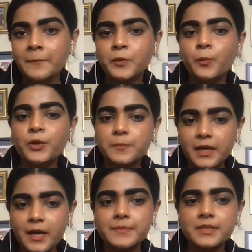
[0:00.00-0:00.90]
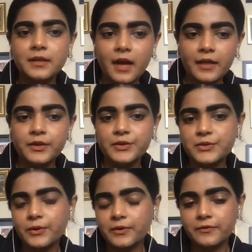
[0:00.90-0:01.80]
Which becomes another
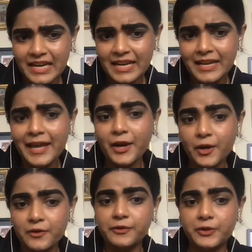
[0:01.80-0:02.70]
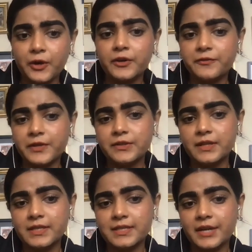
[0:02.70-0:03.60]
sort of layer of photography to
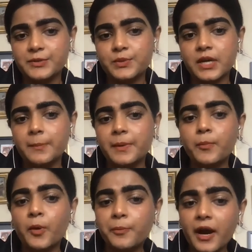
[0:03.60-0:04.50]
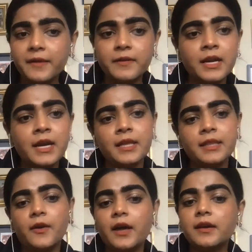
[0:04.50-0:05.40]
these sites, which are a bit more private.
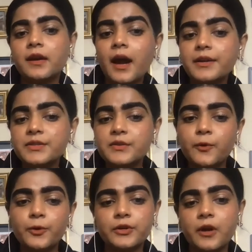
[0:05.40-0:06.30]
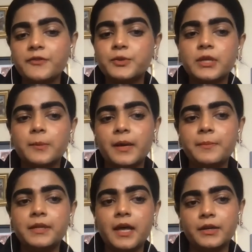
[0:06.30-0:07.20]
There are other kinds of photographs, which are
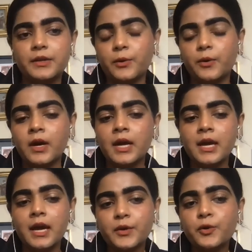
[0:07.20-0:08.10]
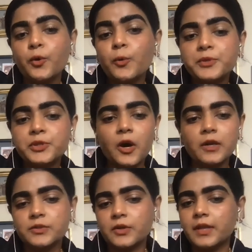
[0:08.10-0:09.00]
maybe like, group
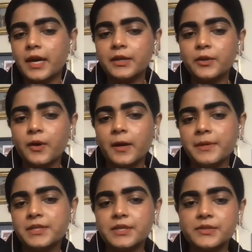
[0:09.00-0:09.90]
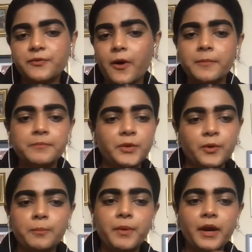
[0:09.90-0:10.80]
shots or like, images from,
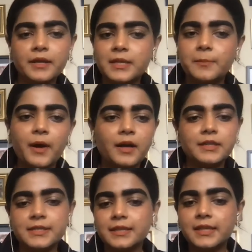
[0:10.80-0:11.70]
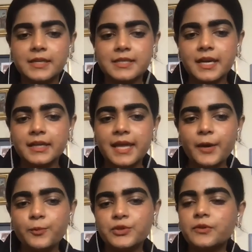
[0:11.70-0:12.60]
birthday parties and things like
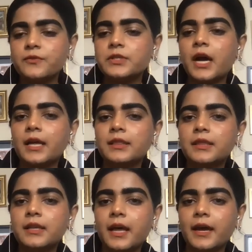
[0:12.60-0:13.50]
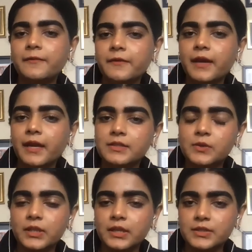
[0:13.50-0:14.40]
that, which sort of chart the life events or
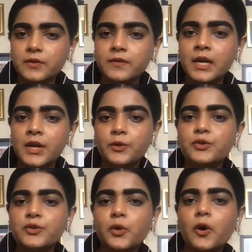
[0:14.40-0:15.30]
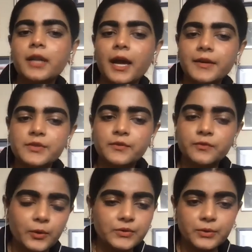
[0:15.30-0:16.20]
the sort of, short lives of
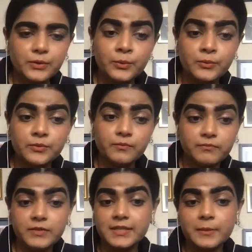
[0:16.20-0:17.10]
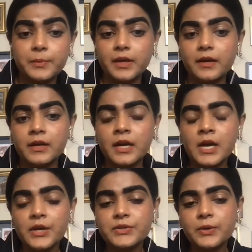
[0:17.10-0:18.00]
those who disappeared.
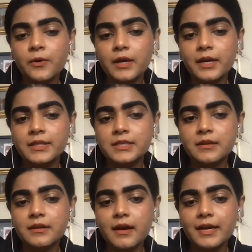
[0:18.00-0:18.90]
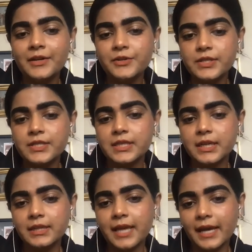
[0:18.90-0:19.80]
So it's interesting
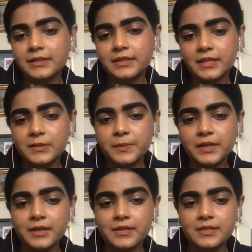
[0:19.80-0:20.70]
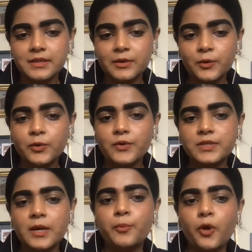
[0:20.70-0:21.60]
in that sense, because those
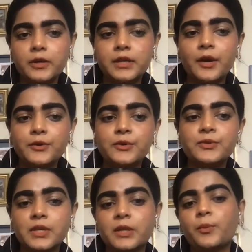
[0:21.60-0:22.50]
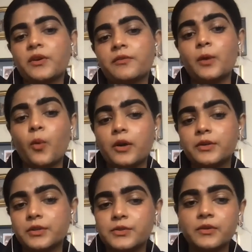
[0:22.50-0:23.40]
are brought out usually if they want
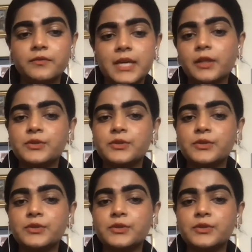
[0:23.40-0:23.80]
to sort of tell a